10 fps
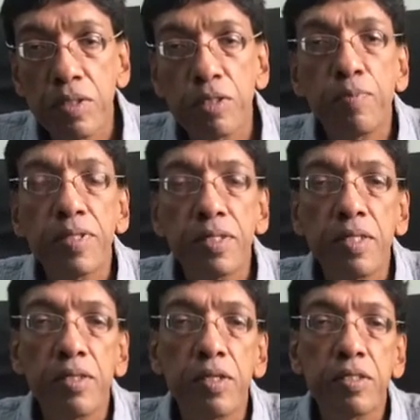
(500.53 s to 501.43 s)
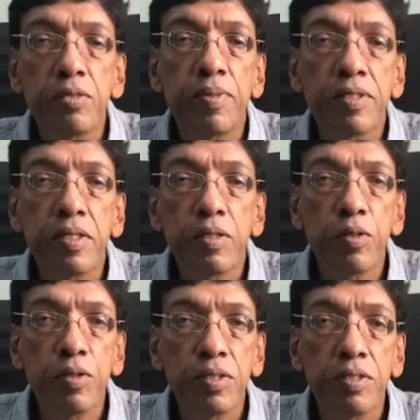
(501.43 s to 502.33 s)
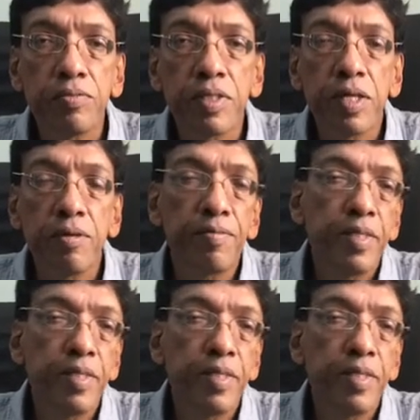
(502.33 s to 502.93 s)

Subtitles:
especially not special courts which have